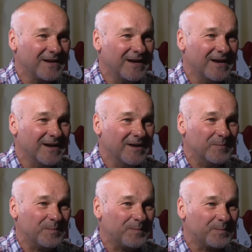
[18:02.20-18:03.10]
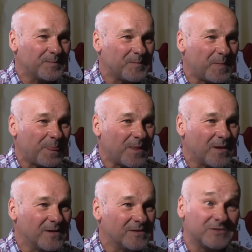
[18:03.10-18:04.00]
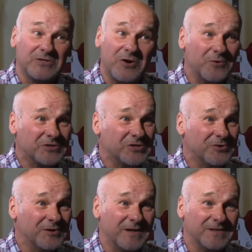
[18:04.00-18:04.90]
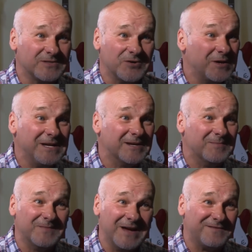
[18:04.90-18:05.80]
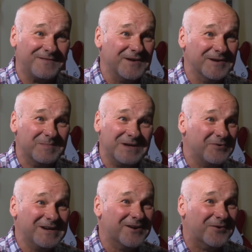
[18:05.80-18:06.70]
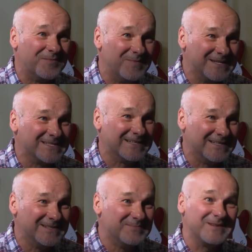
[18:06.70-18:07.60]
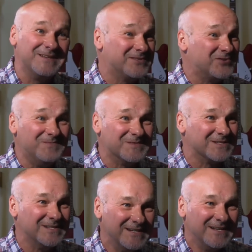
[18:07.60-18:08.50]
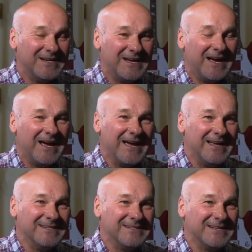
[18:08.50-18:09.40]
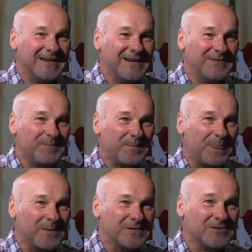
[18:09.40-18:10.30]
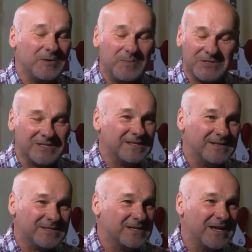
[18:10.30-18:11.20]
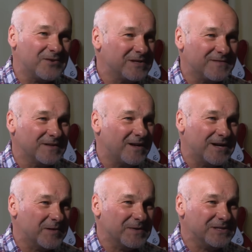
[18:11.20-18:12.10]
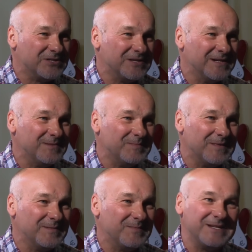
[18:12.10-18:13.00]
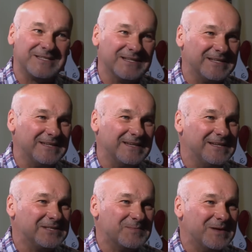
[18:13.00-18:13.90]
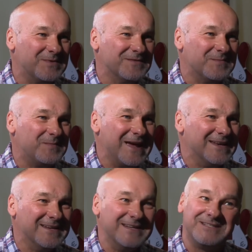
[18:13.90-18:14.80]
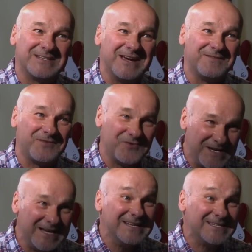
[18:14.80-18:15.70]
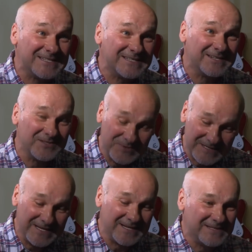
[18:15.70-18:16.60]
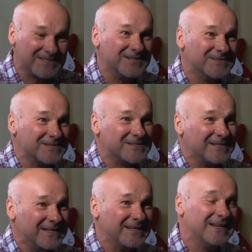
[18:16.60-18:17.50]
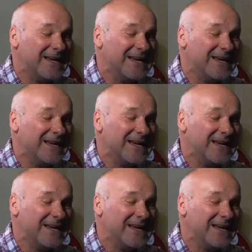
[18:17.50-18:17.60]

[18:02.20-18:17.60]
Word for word: um, to go on tour, and so he can have fun and be Ringo, basically, play the drums. And um, so he puts a d together a different lineup each year. Basically, each member of the band needs to have three hits, because we take it in turns at singing.